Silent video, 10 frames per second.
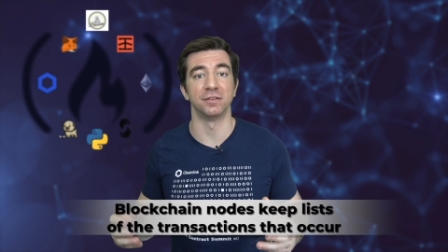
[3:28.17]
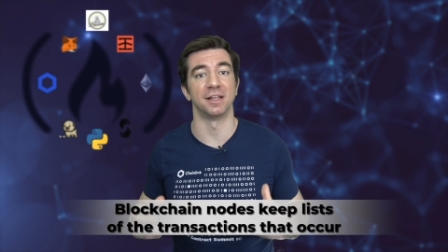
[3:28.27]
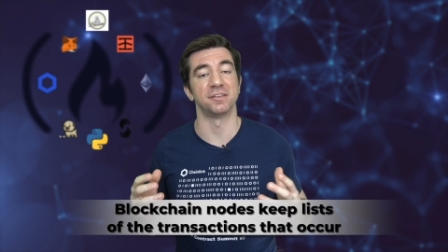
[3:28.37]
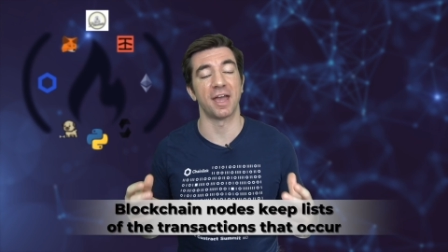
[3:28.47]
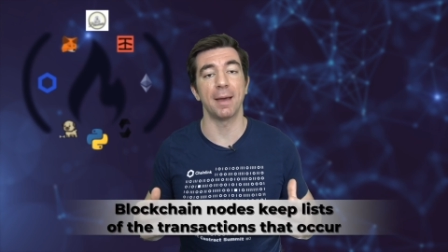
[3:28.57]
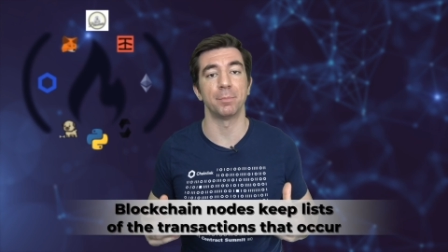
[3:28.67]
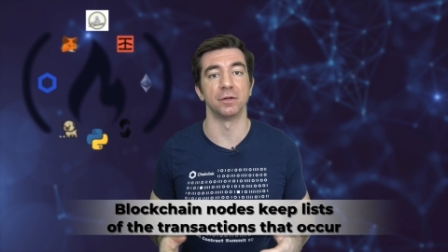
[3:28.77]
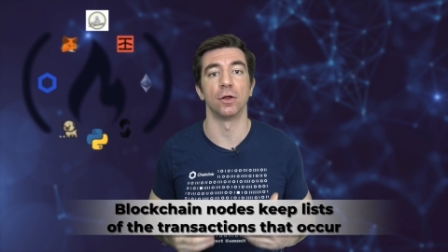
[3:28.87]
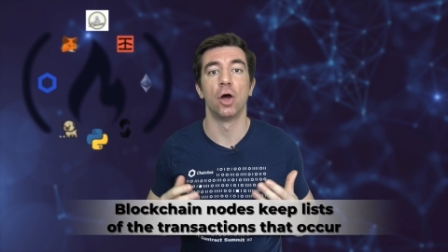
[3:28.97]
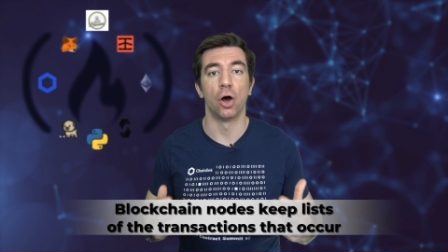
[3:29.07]
that's
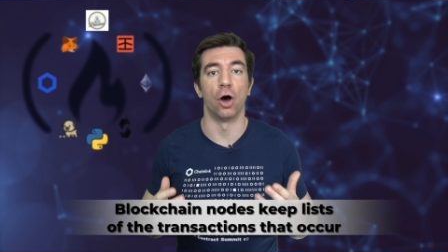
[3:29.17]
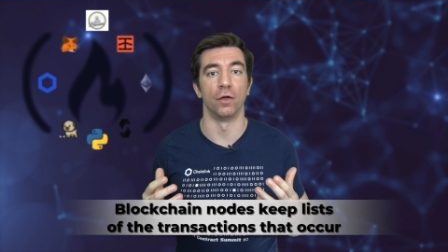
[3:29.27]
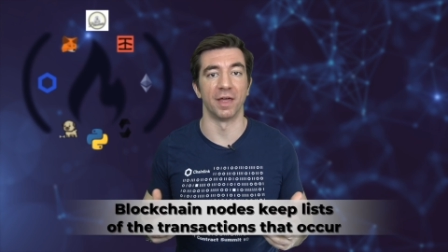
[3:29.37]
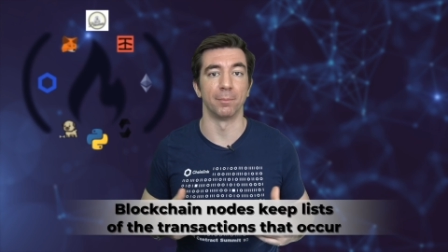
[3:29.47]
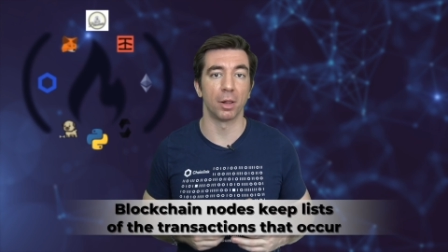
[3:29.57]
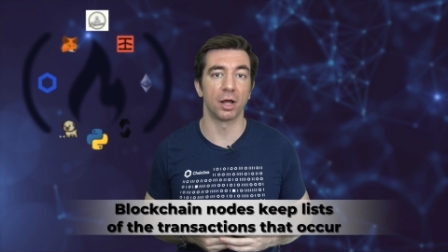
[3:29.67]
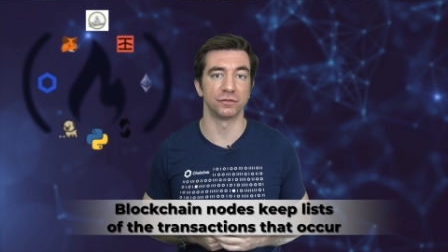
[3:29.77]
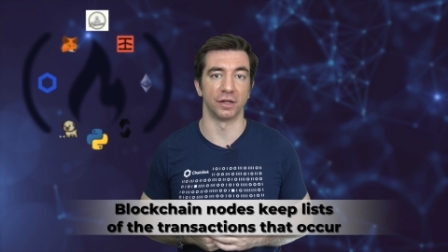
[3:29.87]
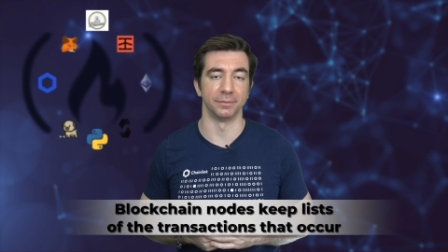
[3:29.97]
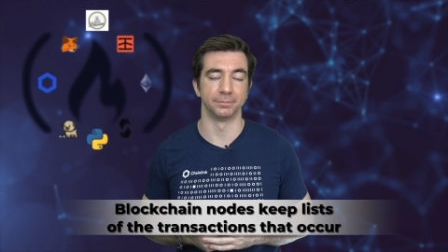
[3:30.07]
happened on that blockchain.